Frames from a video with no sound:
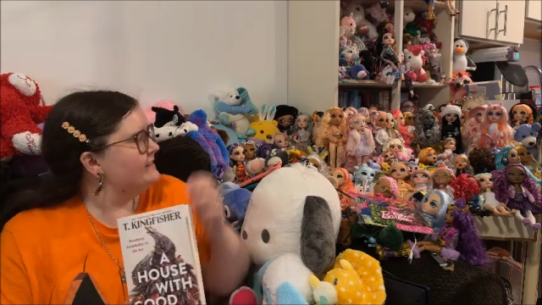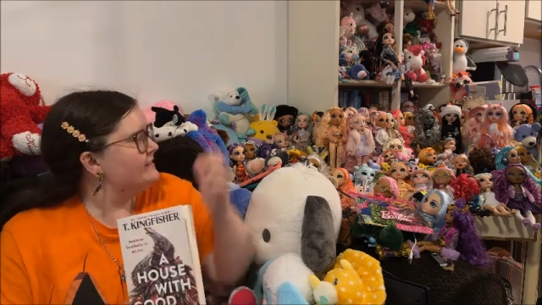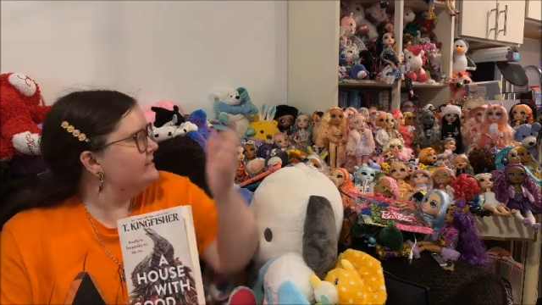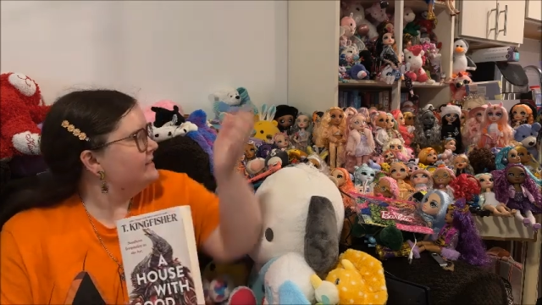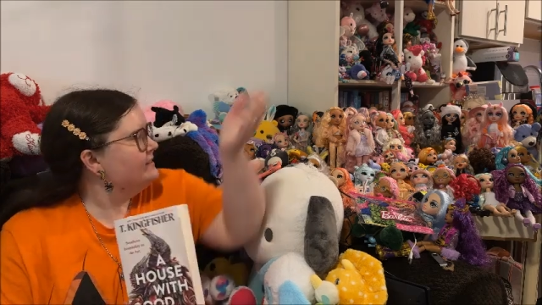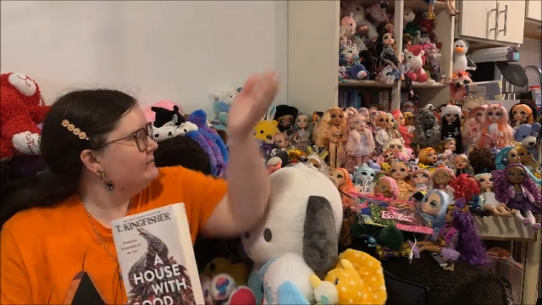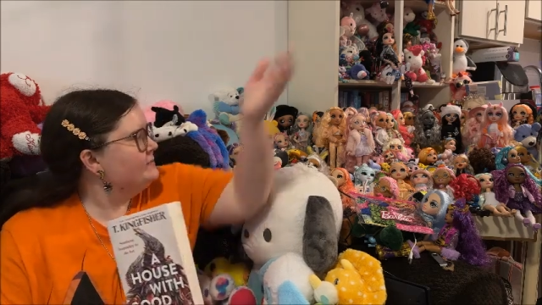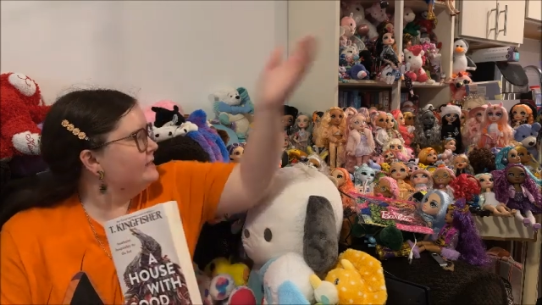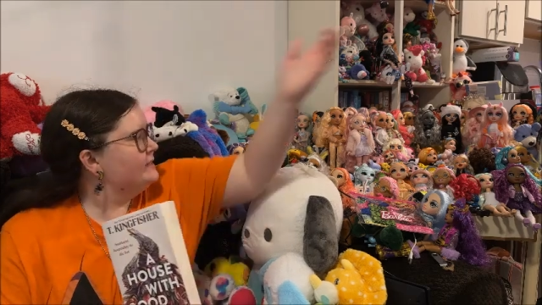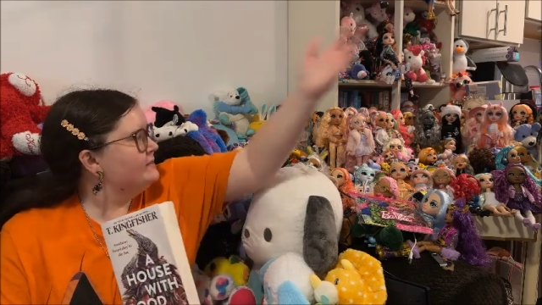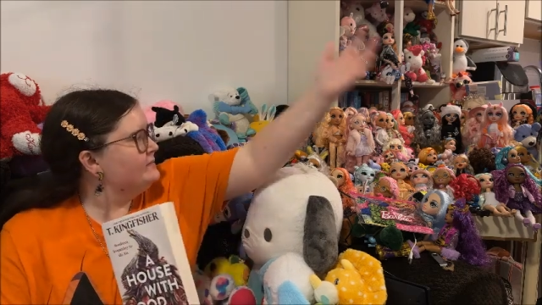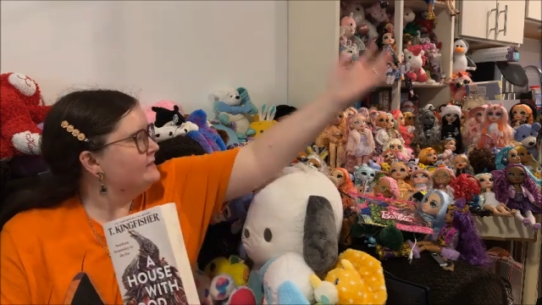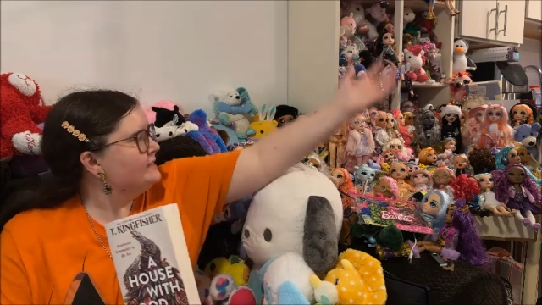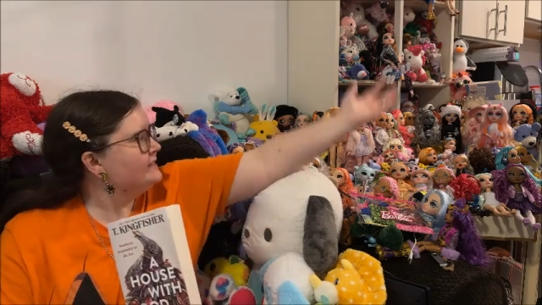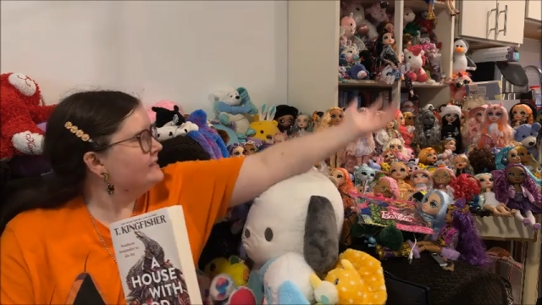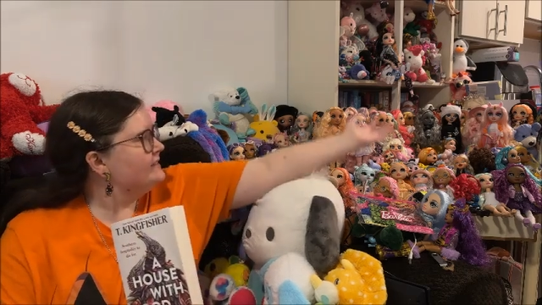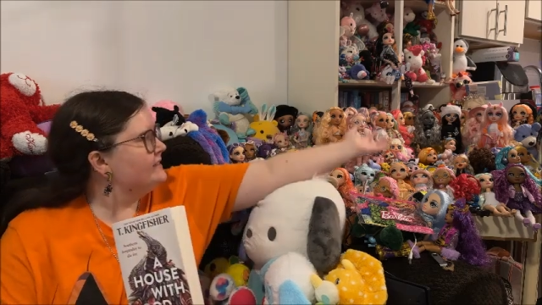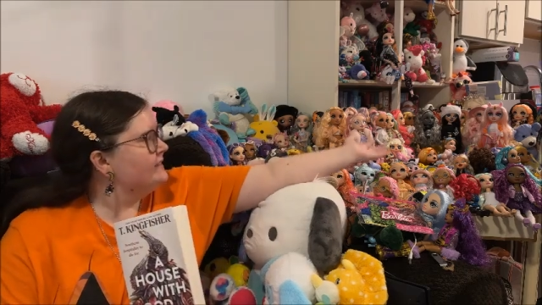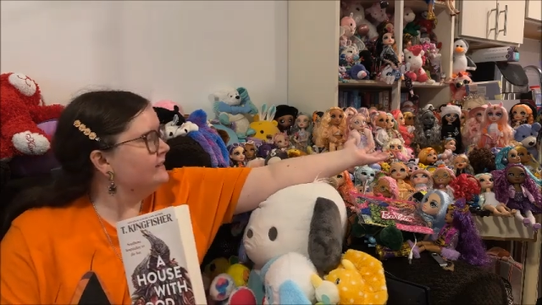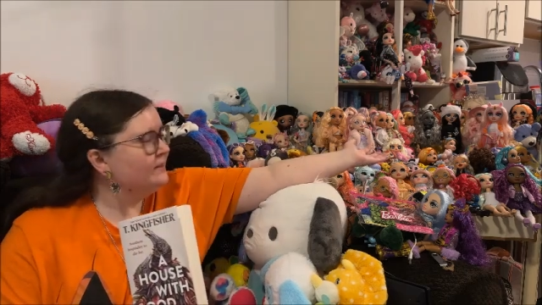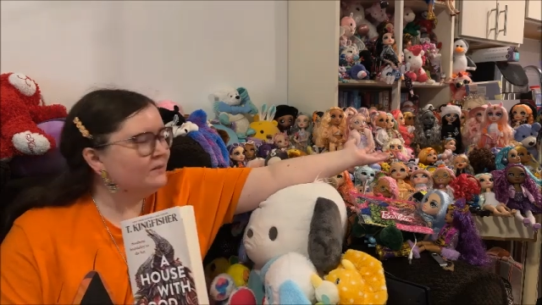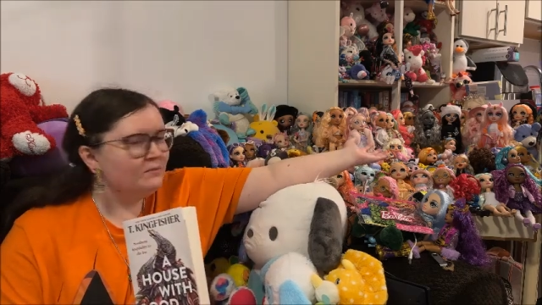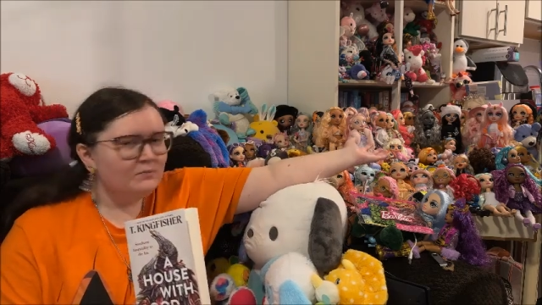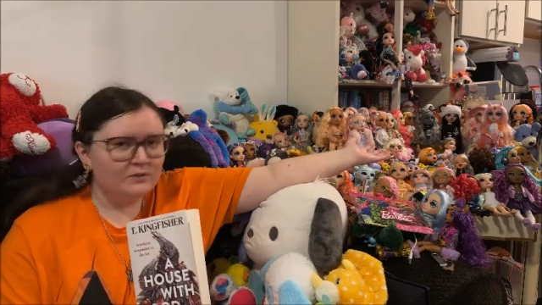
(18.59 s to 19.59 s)
is my
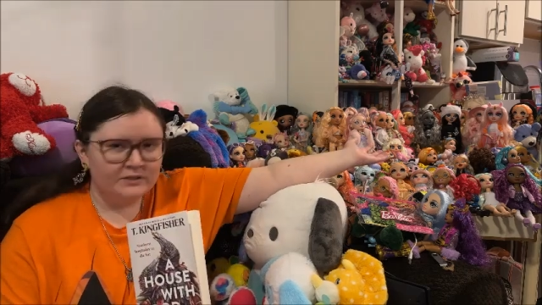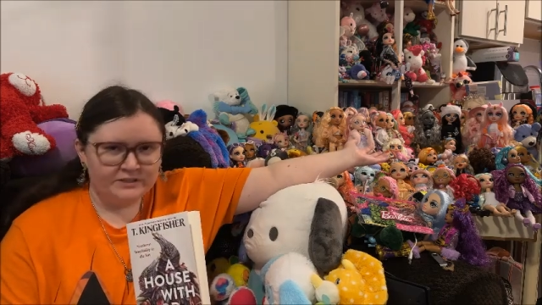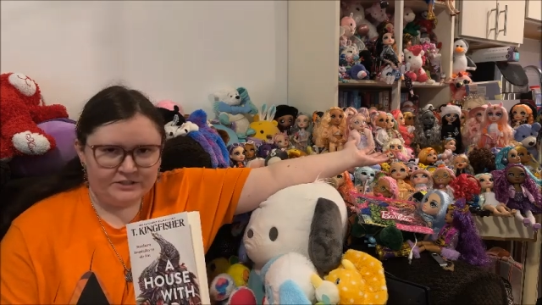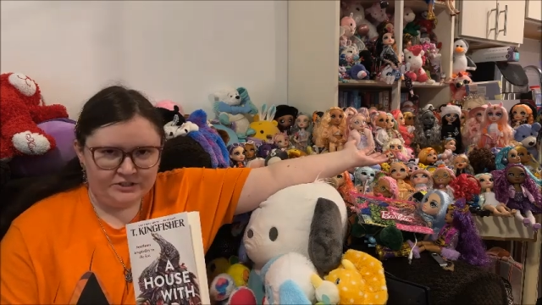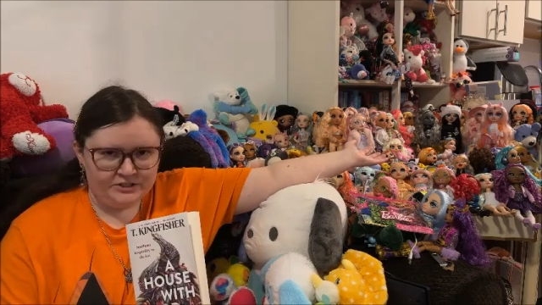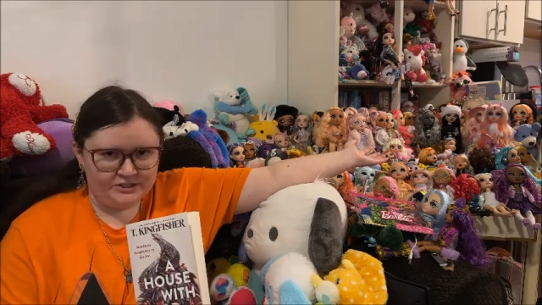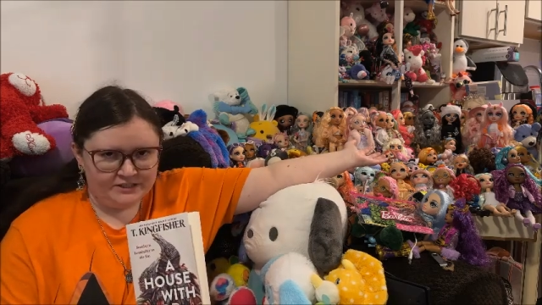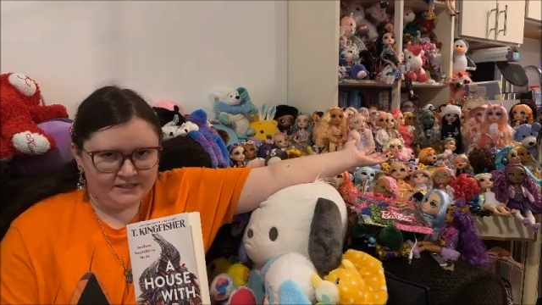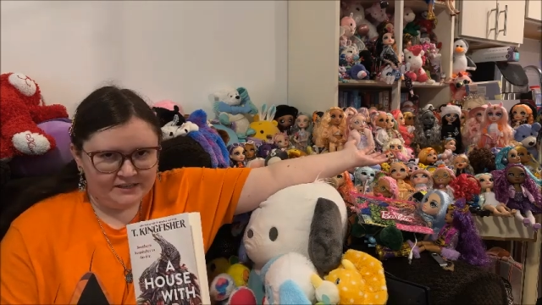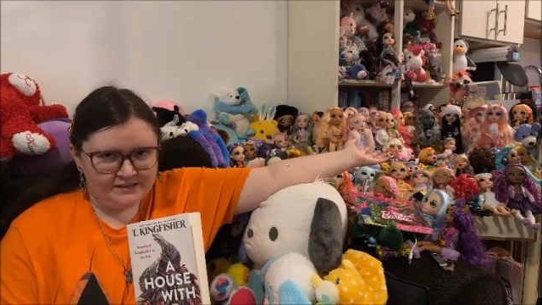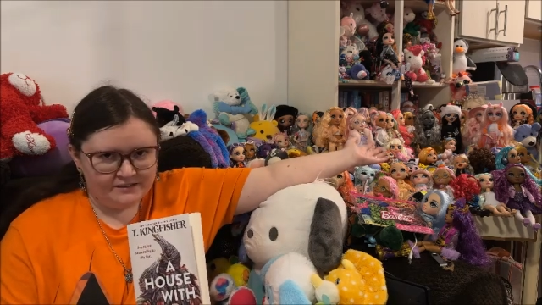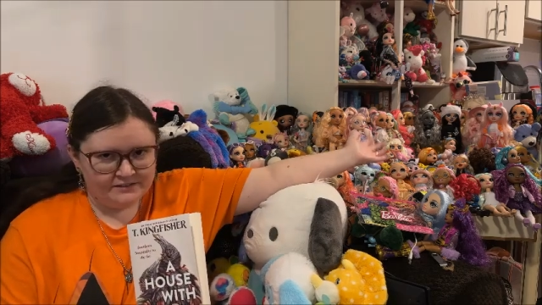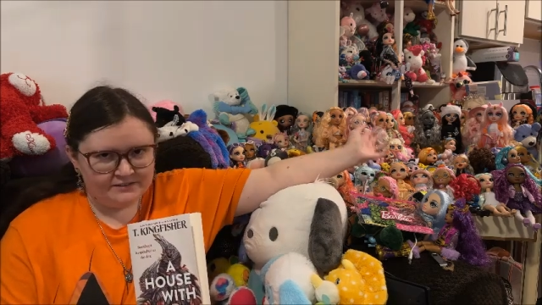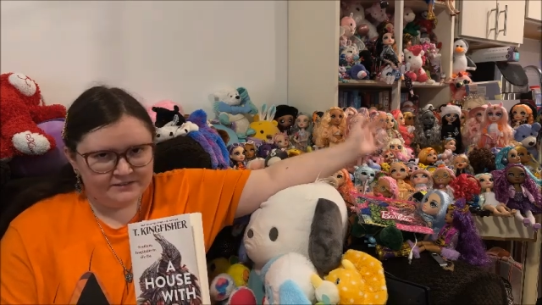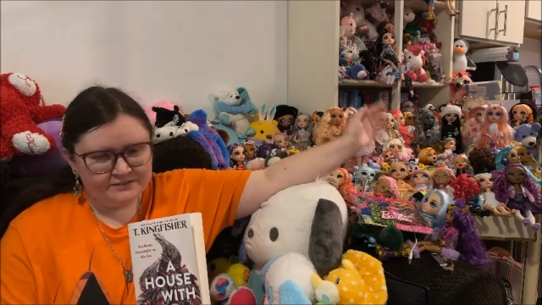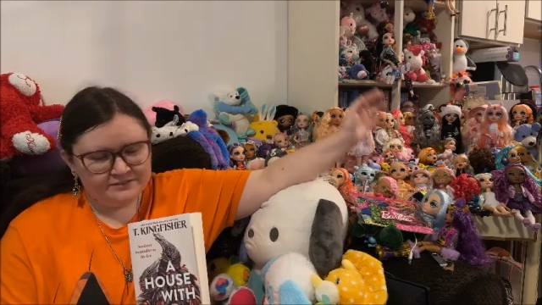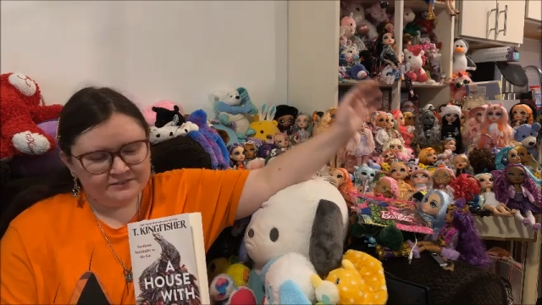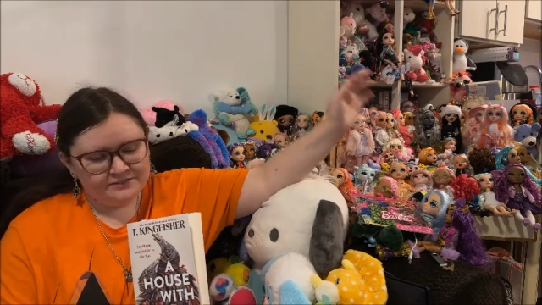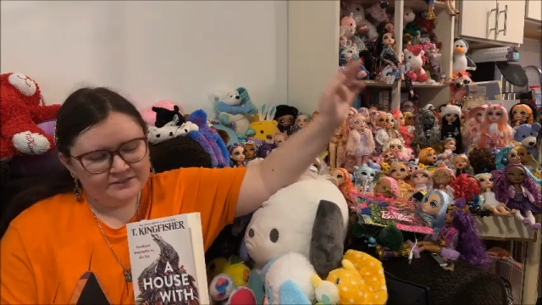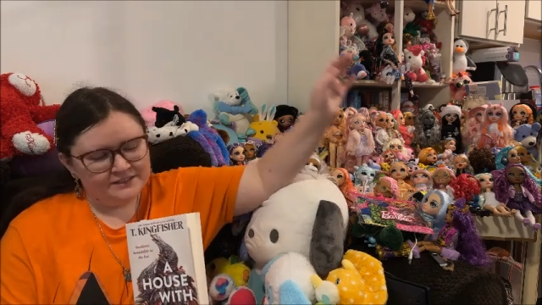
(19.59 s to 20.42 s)
mystical bookshelf.